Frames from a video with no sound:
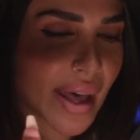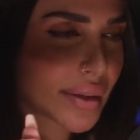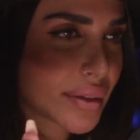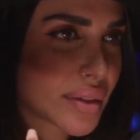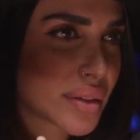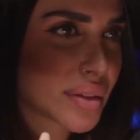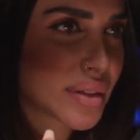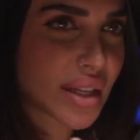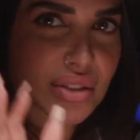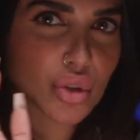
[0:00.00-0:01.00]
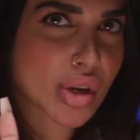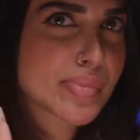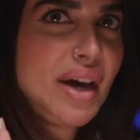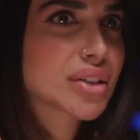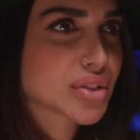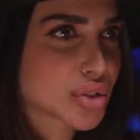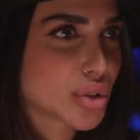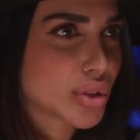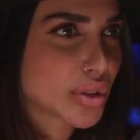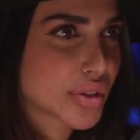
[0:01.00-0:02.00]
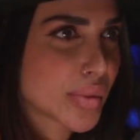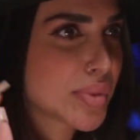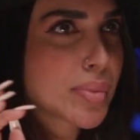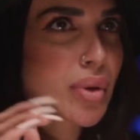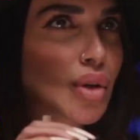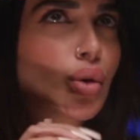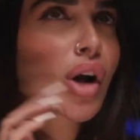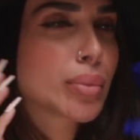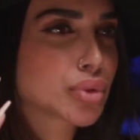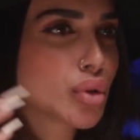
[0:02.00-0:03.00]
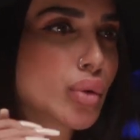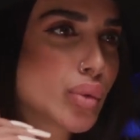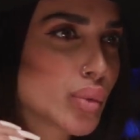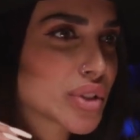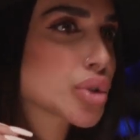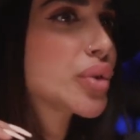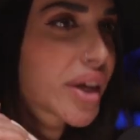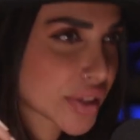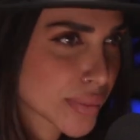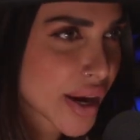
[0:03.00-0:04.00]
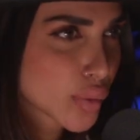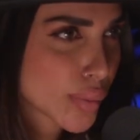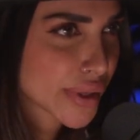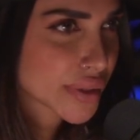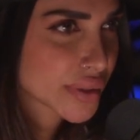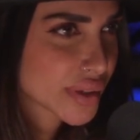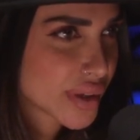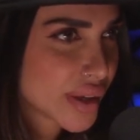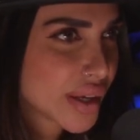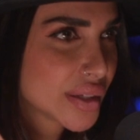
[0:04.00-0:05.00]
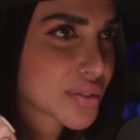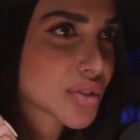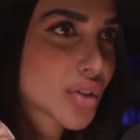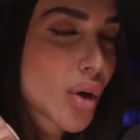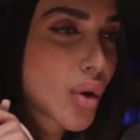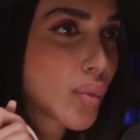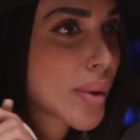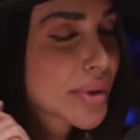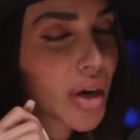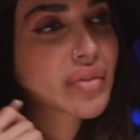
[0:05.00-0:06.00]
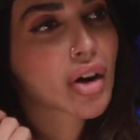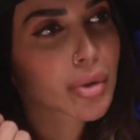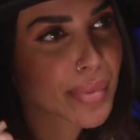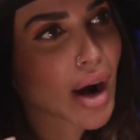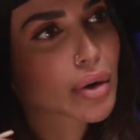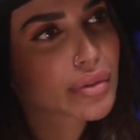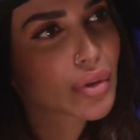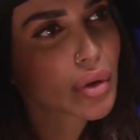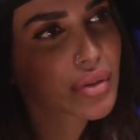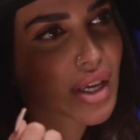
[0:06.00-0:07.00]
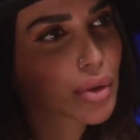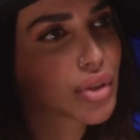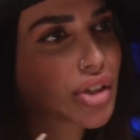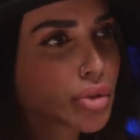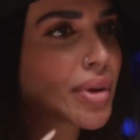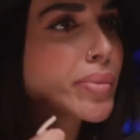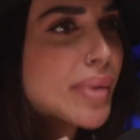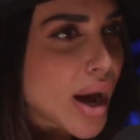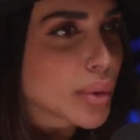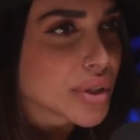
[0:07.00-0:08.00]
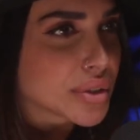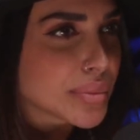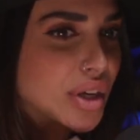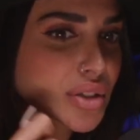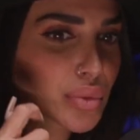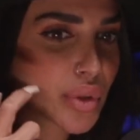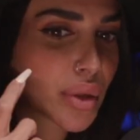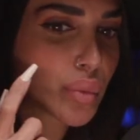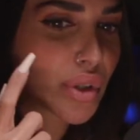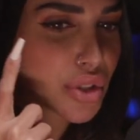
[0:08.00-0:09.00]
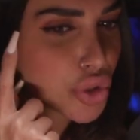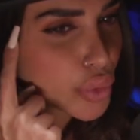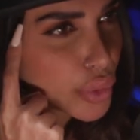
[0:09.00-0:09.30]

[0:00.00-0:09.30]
man that is on a pedestal that people look up to was created by a woman. So women are very powerful. They don't need to be empowered because when what